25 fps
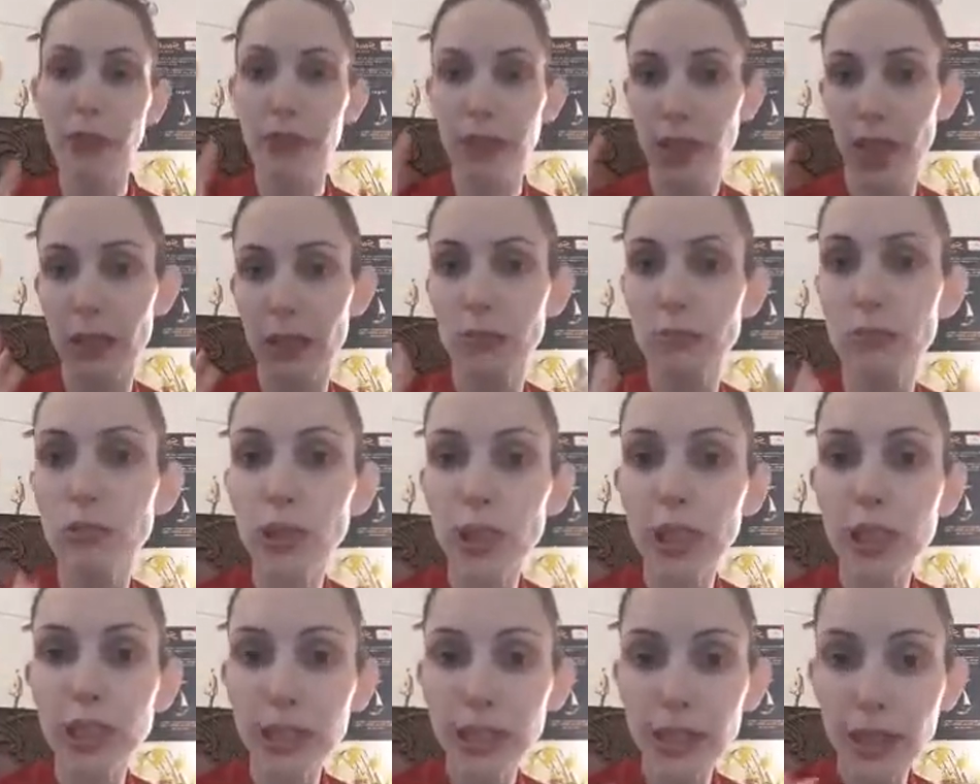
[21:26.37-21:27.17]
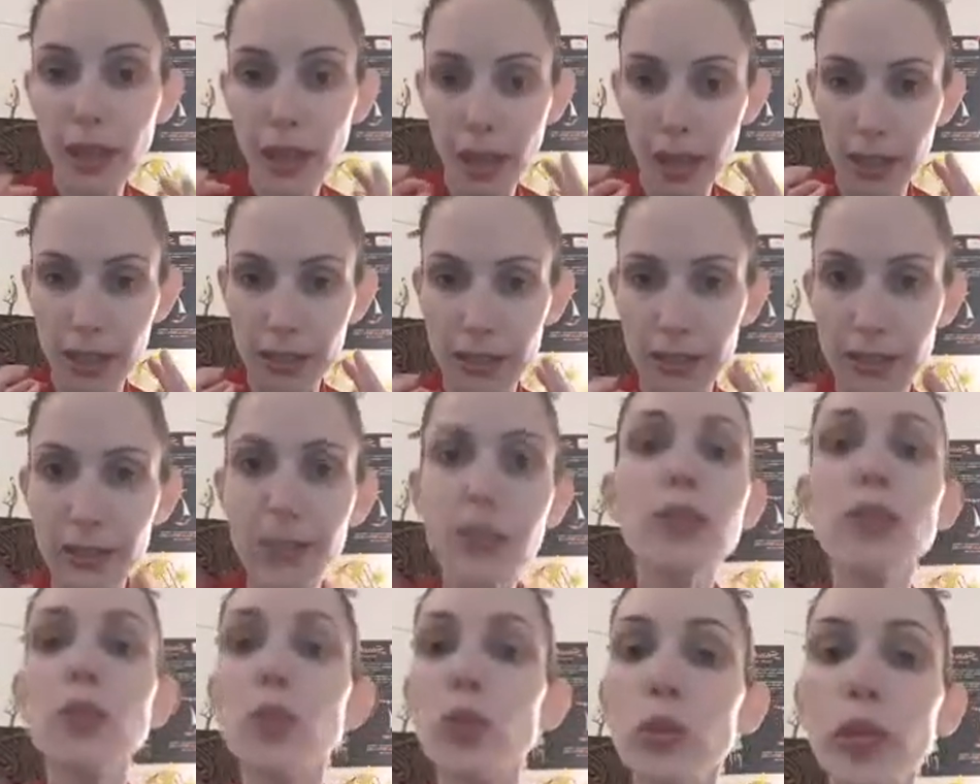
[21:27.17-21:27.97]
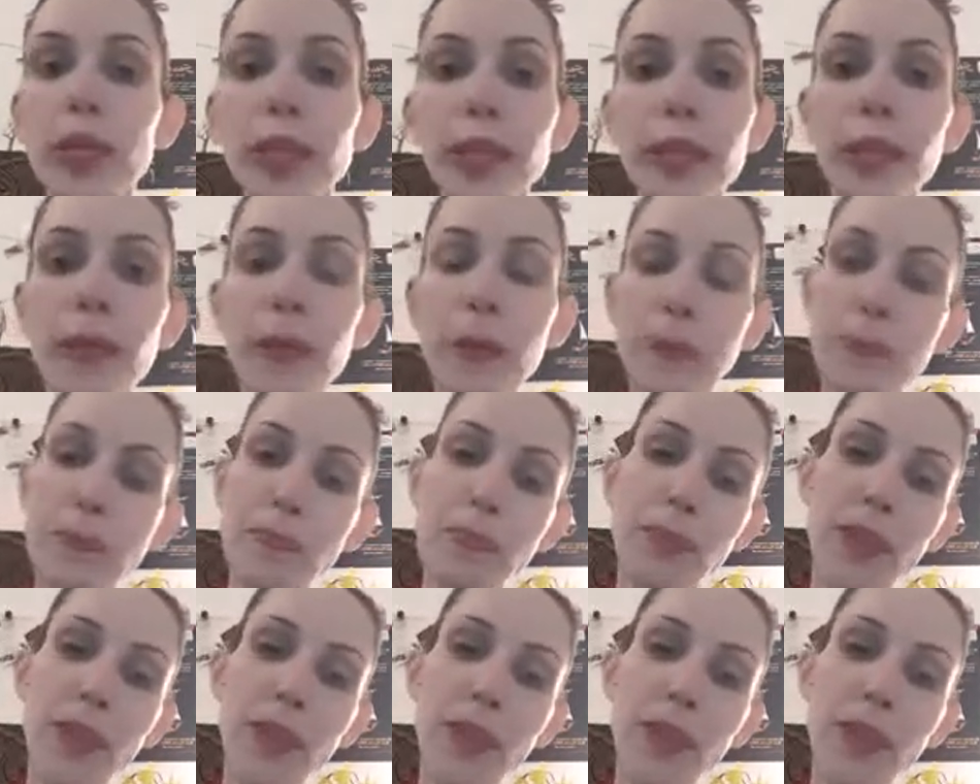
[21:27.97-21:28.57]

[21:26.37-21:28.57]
But I'm really, and this week,